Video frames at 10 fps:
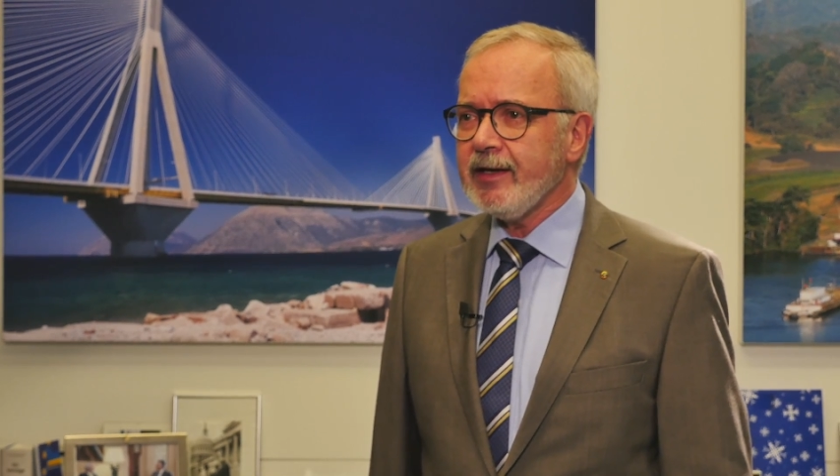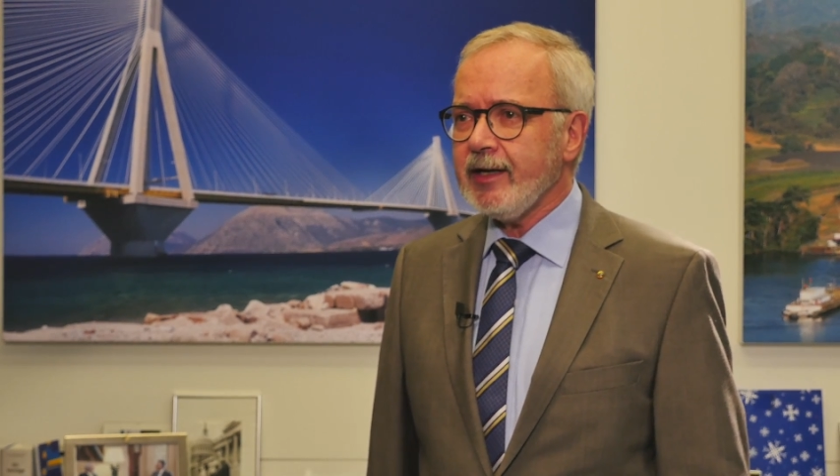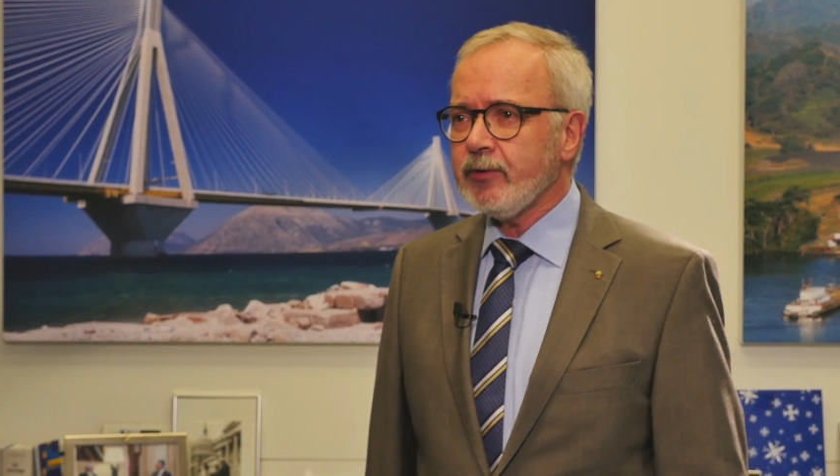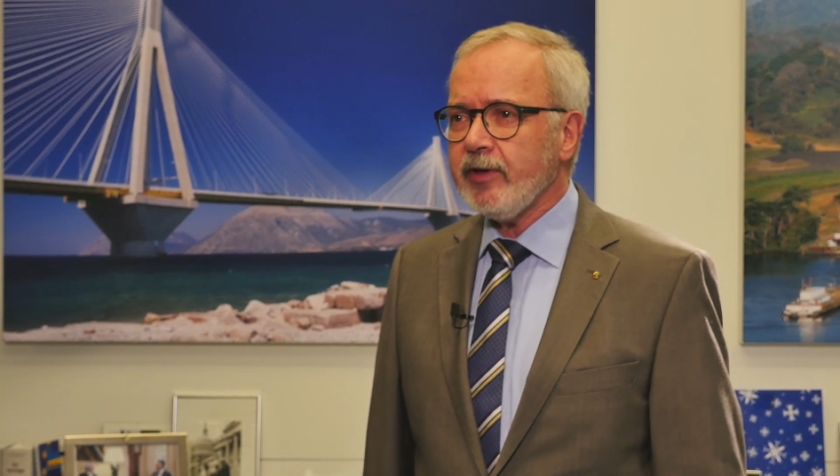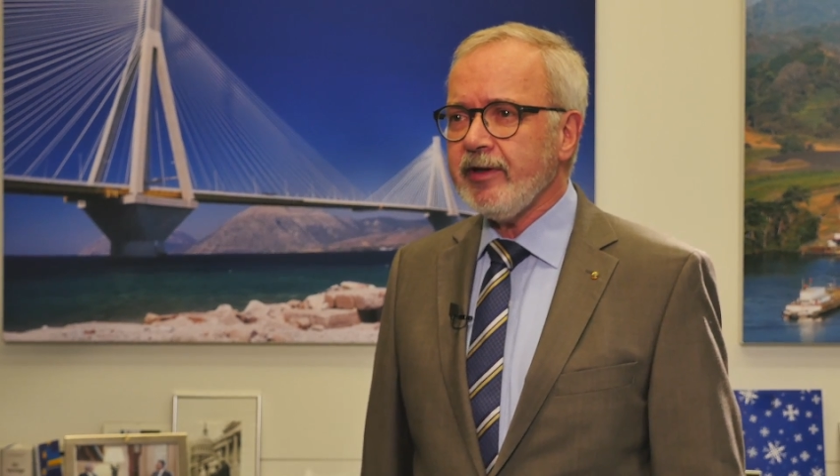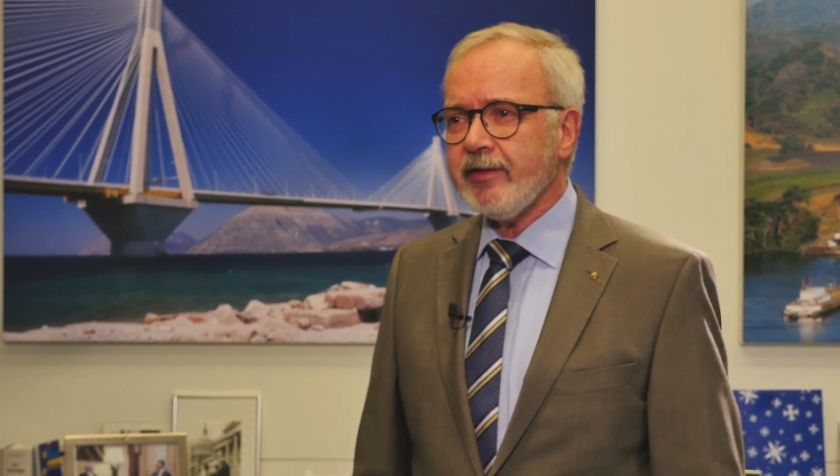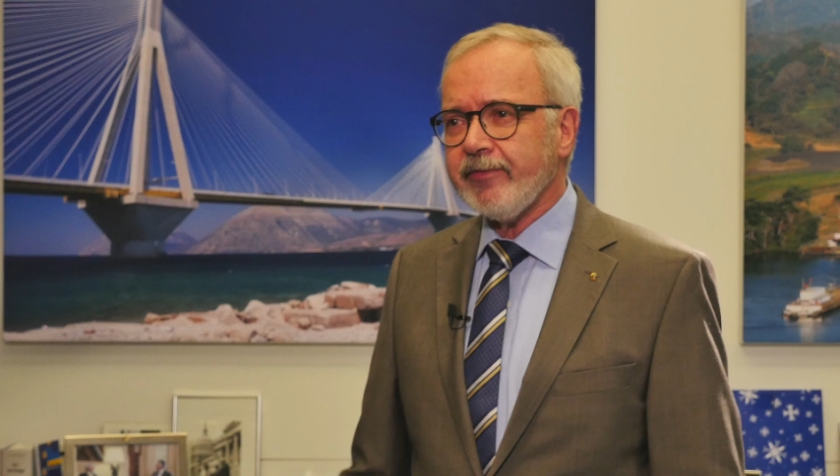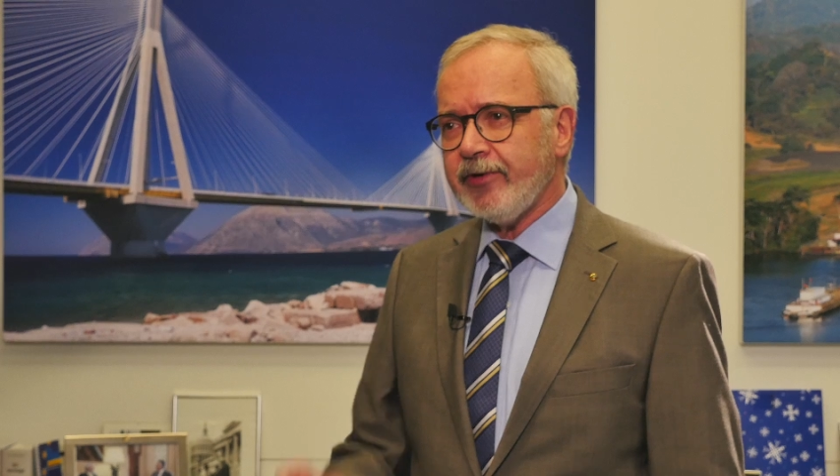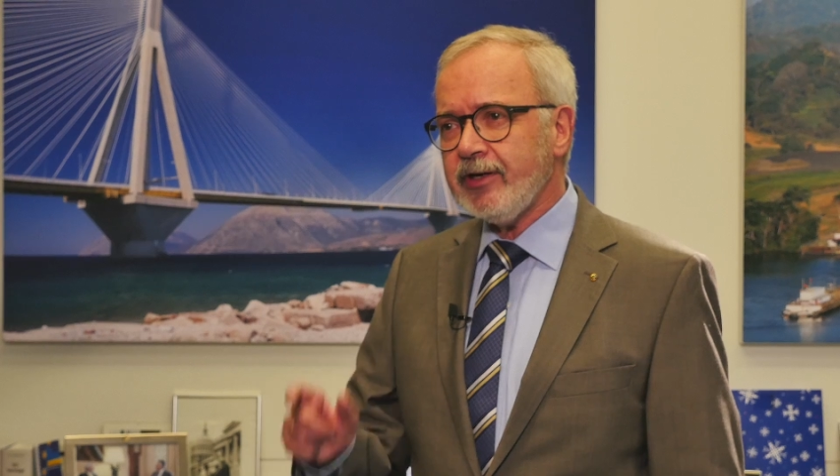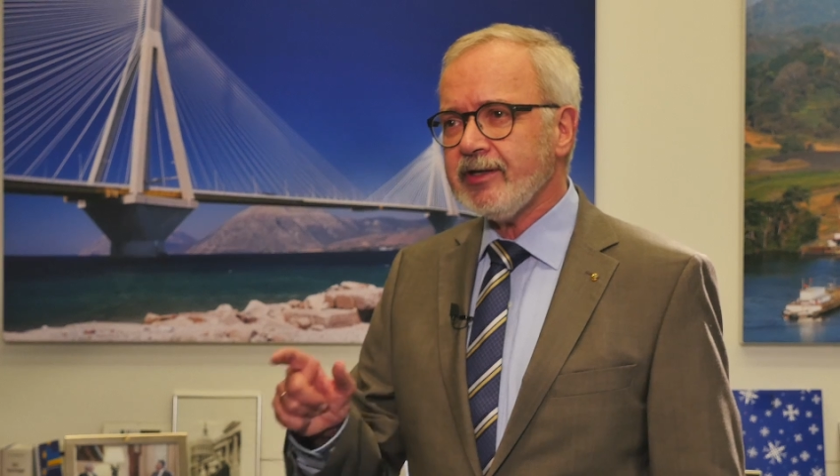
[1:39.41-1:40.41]
And within the
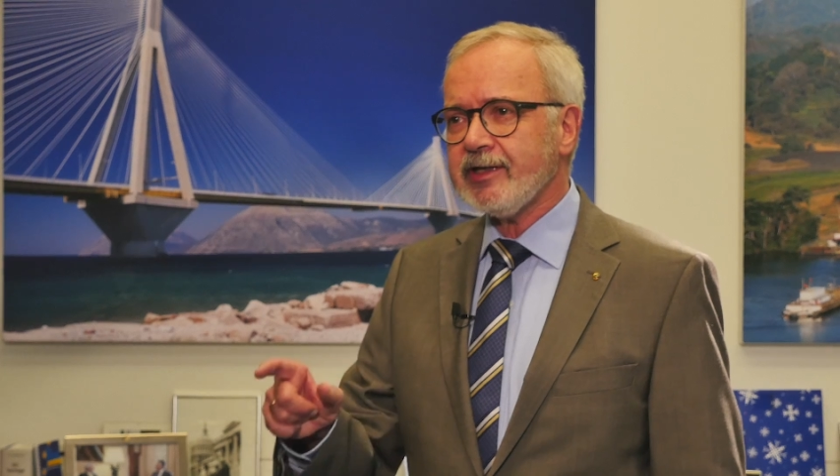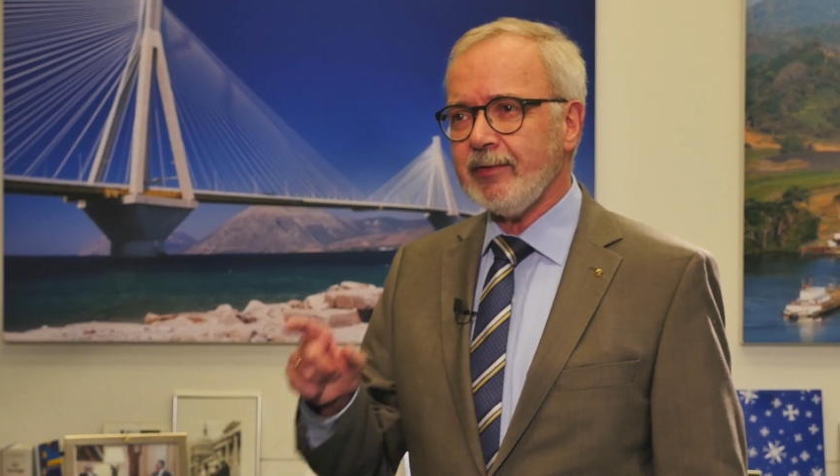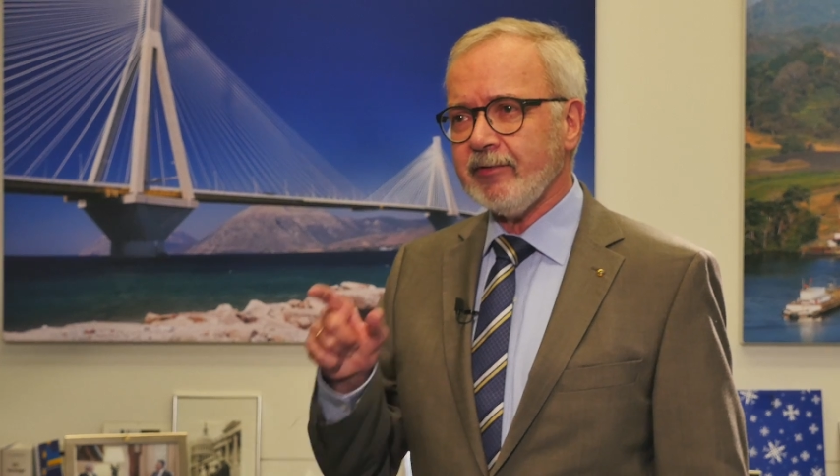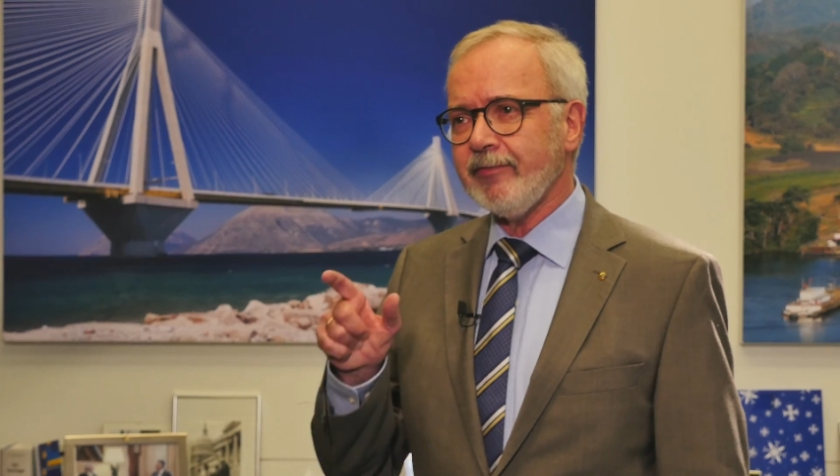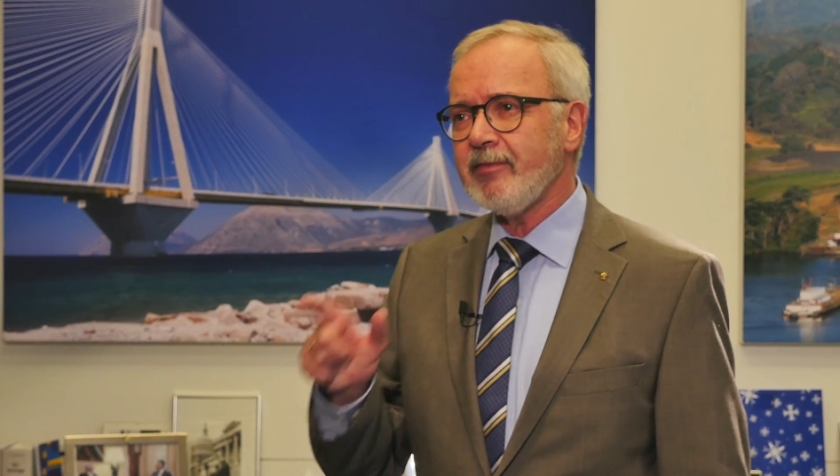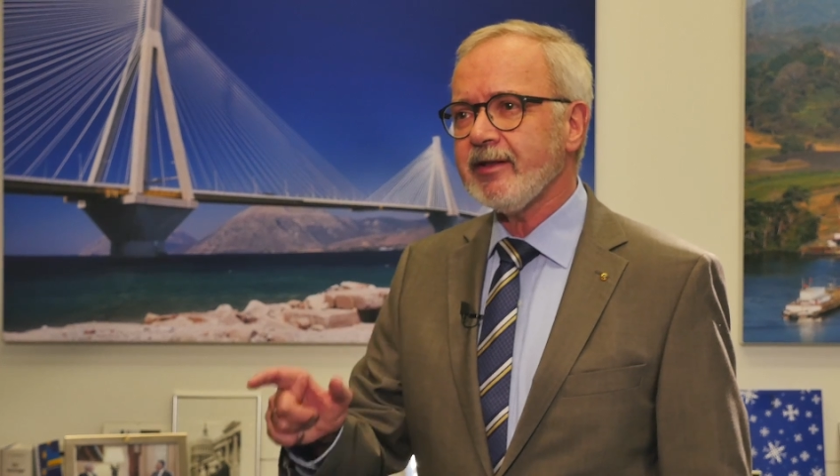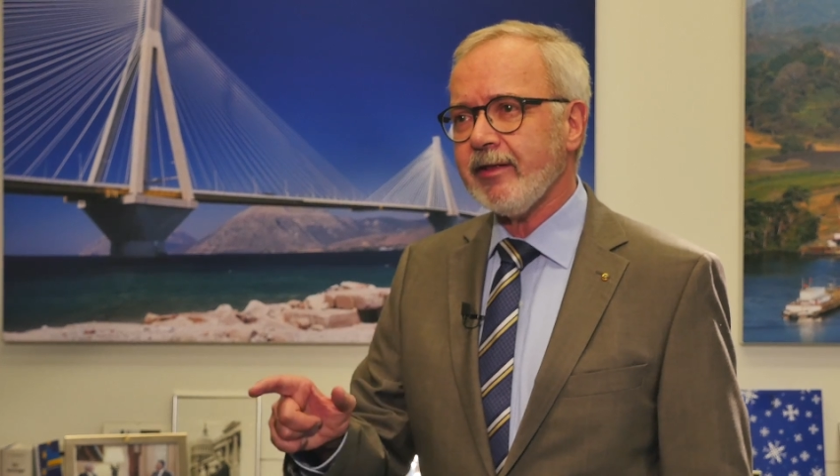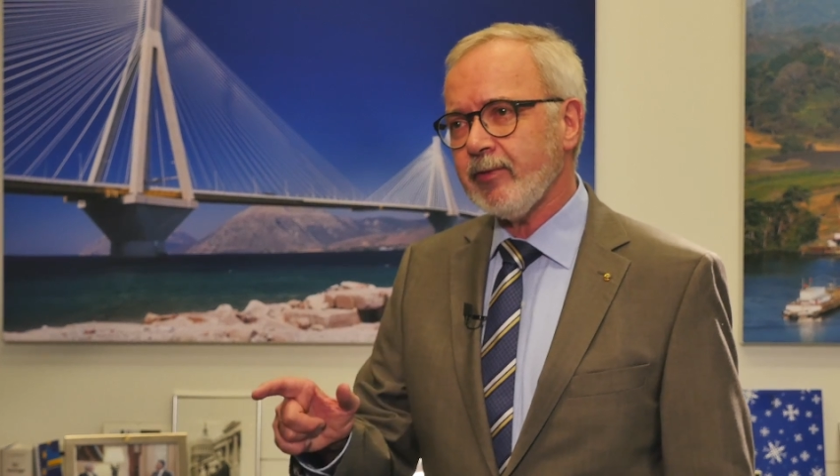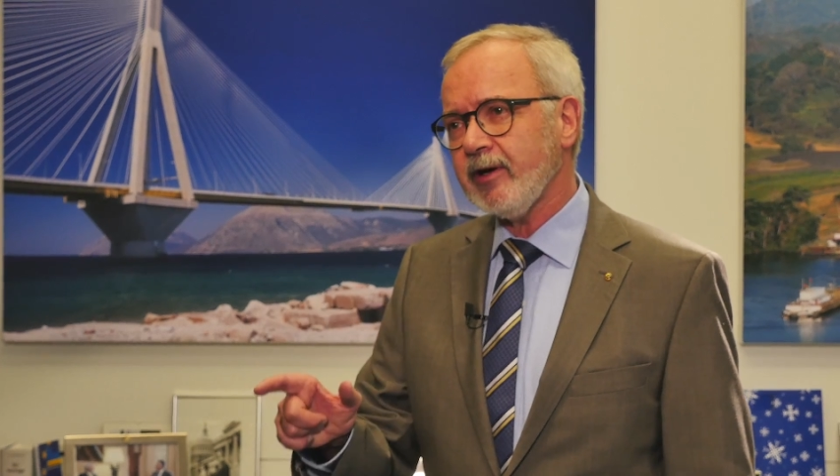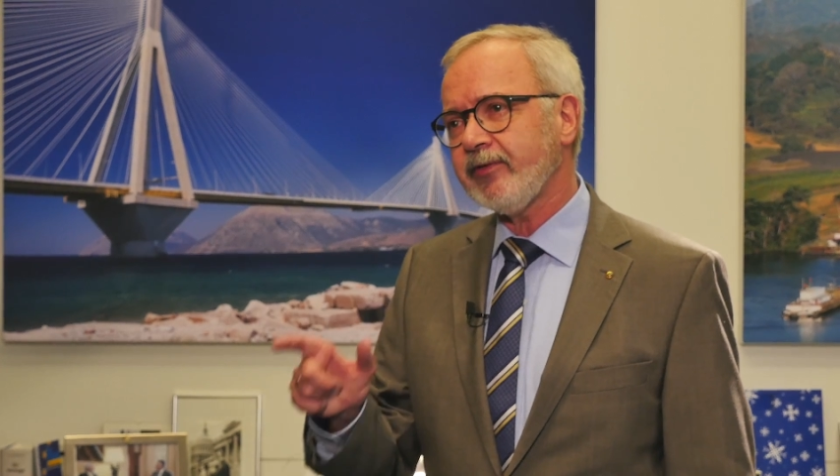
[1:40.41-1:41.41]
first couple of
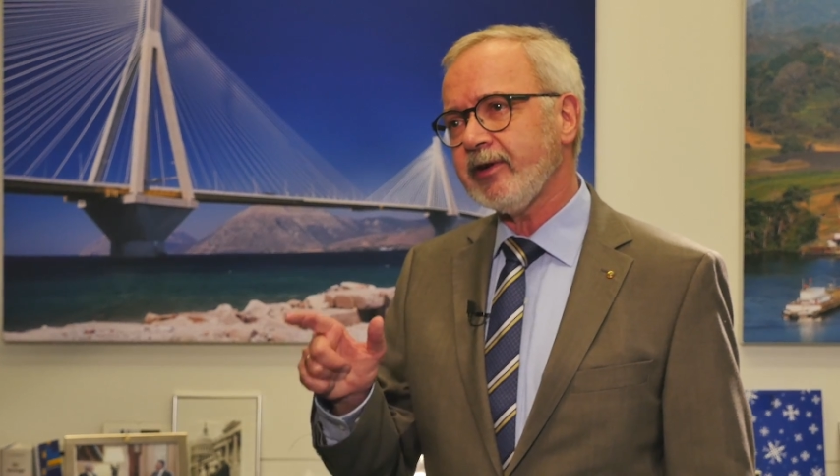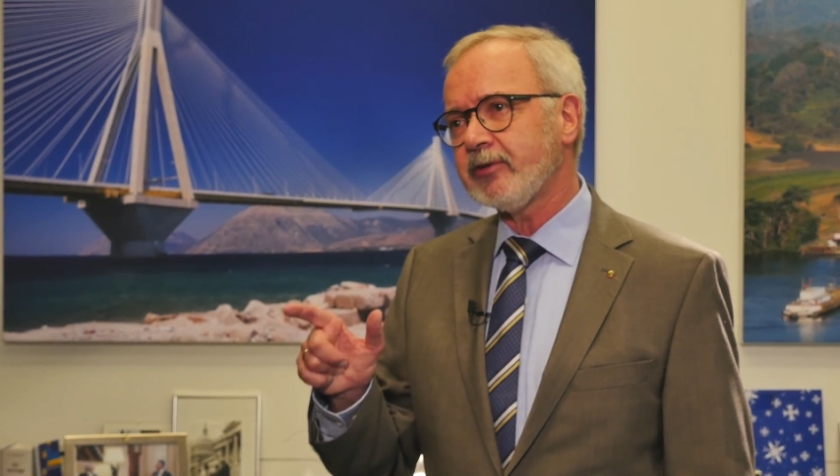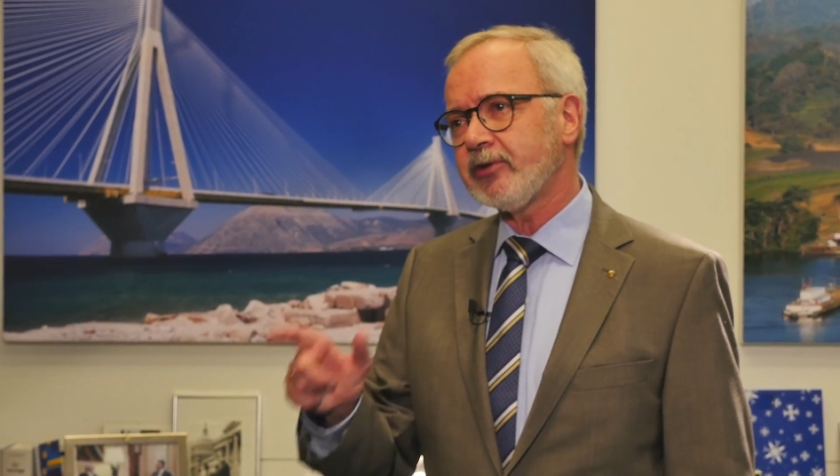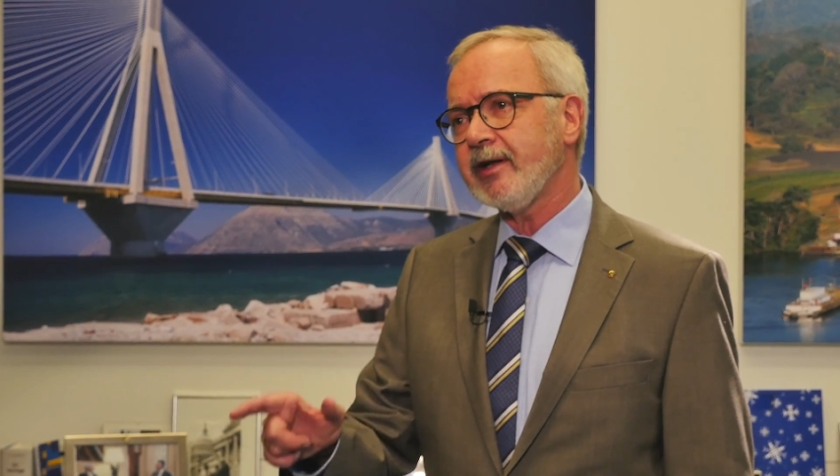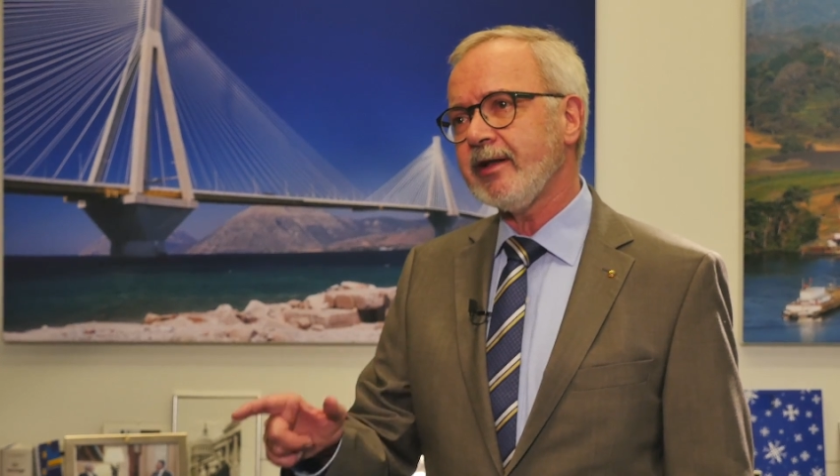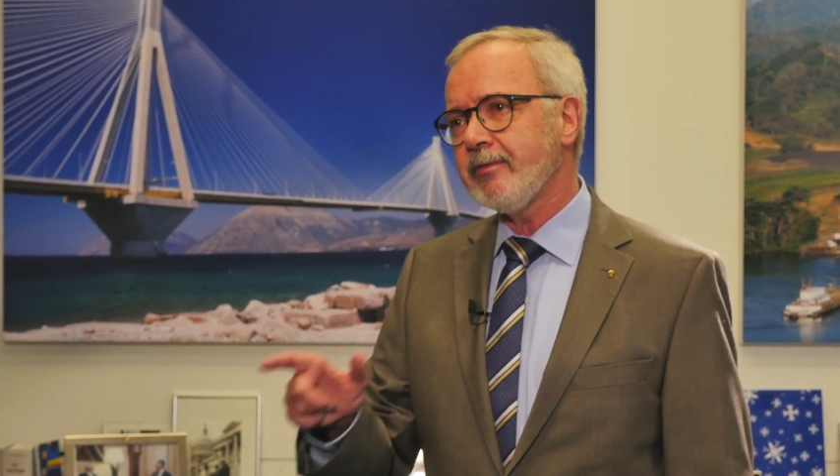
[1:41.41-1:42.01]
months, we have already in the